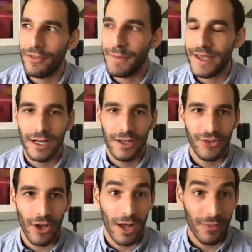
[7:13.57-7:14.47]

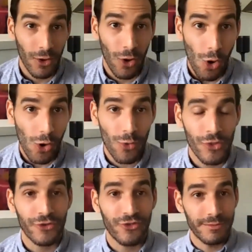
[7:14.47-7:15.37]
because on the whole,
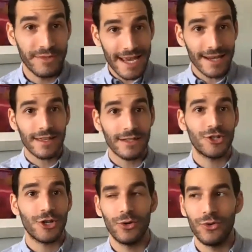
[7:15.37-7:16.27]
there's some data that
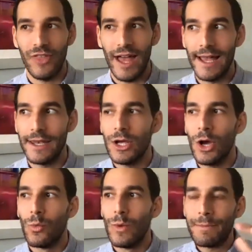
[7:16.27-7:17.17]
shows that
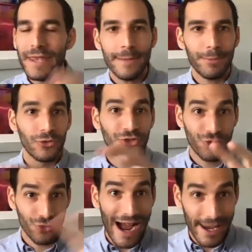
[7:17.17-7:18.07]
when people
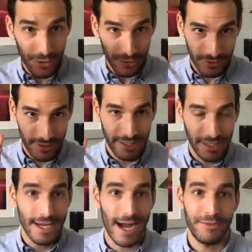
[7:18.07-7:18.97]
trial an
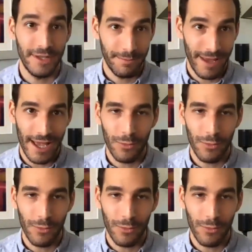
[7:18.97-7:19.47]
adopted pet,